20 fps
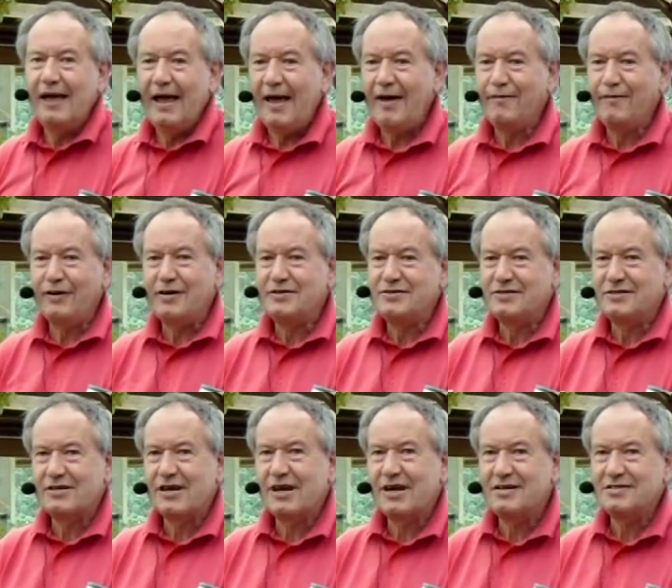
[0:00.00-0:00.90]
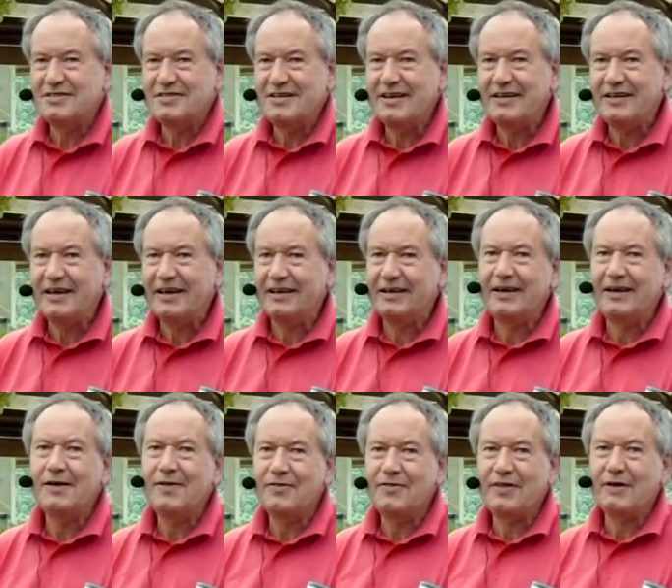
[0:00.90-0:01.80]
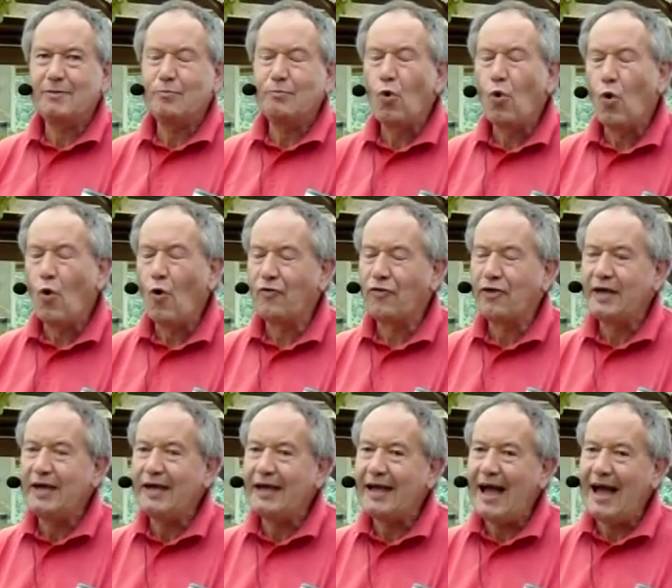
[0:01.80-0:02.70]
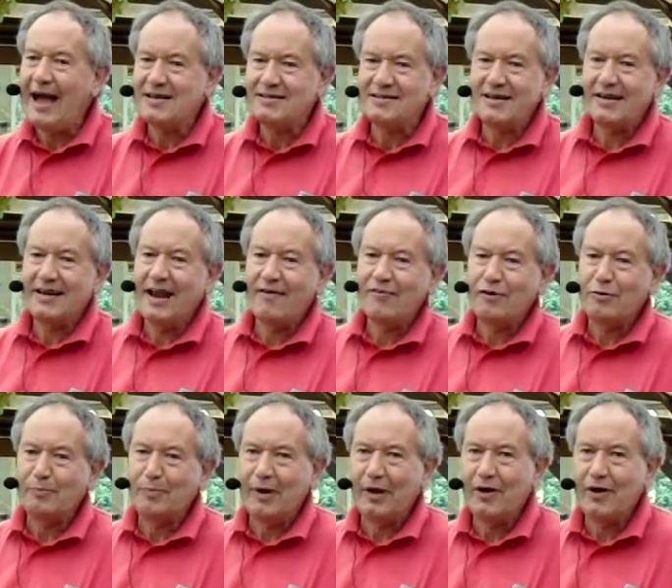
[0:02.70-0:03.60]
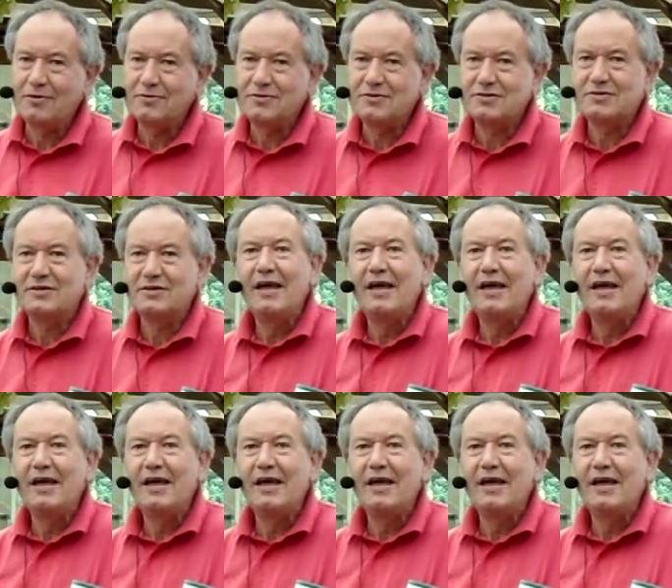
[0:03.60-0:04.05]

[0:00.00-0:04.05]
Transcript: If it's acidic, think more the acid-loving plants.